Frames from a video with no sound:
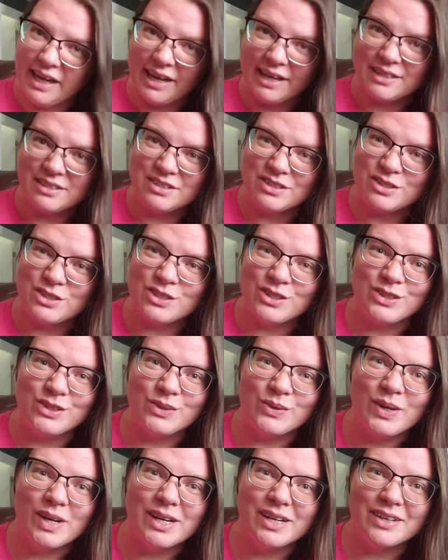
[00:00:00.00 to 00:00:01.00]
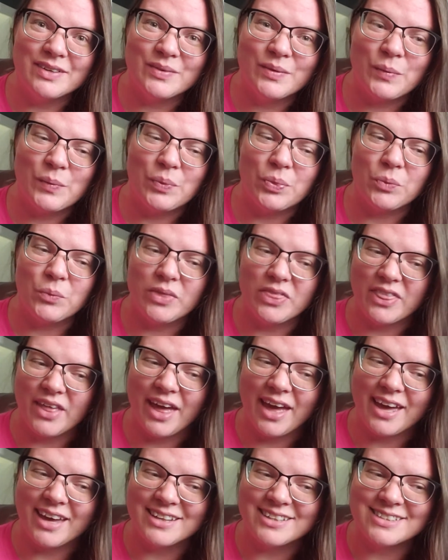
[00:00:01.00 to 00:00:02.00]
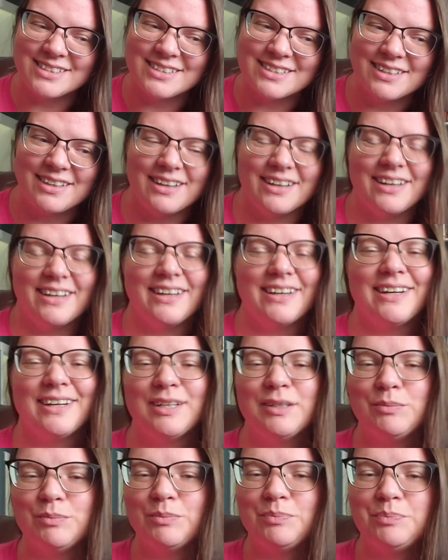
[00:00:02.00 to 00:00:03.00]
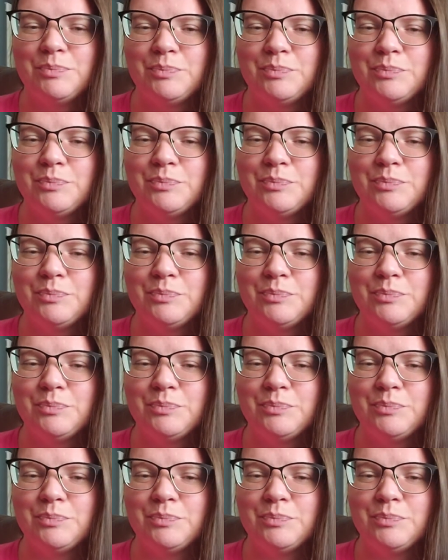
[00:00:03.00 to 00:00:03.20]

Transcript: has to do with that. Um,